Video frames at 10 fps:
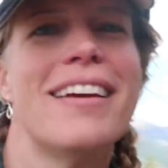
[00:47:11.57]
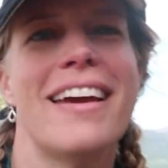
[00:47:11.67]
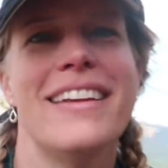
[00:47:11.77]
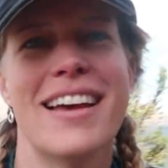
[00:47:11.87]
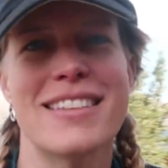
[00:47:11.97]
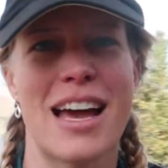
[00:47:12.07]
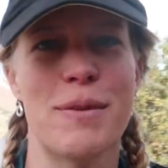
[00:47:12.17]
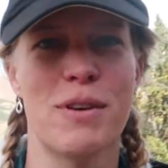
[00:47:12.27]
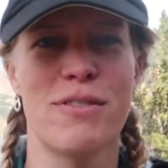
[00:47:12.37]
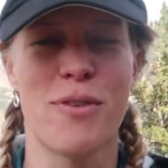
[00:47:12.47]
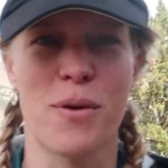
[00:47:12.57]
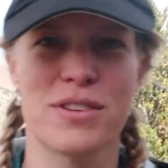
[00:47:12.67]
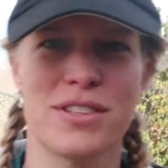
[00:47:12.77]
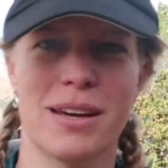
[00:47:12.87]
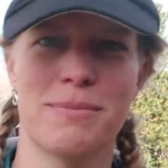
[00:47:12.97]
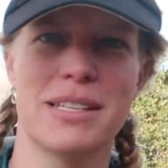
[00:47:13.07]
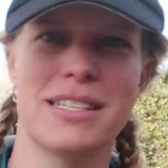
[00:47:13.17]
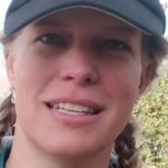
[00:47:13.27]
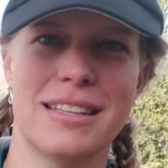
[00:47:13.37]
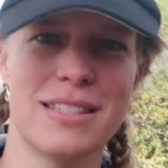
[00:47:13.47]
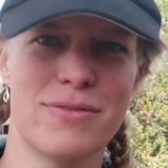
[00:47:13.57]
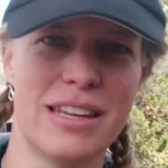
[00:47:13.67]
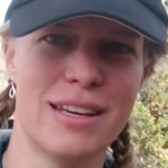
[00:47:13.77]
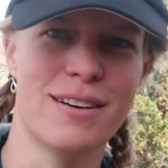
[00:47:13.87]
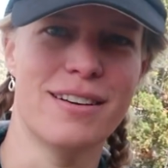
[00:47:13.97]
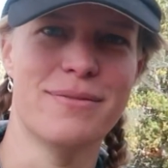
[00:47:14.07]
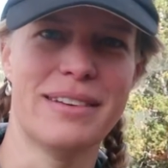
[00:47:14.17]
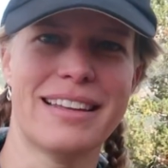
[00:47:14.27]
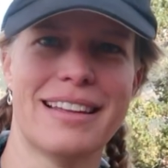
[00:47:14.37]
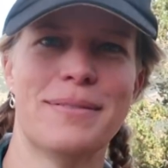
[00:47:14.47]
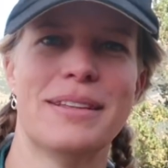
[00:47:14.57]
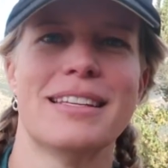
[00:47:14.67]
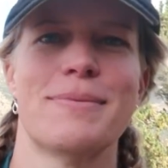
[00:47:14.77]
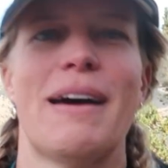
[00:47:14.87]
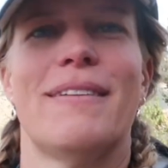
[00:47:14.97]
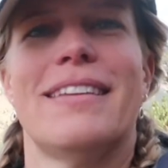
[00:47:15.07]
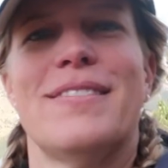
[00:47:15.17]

And yes, I will force them to see this video of me climbing this mountain.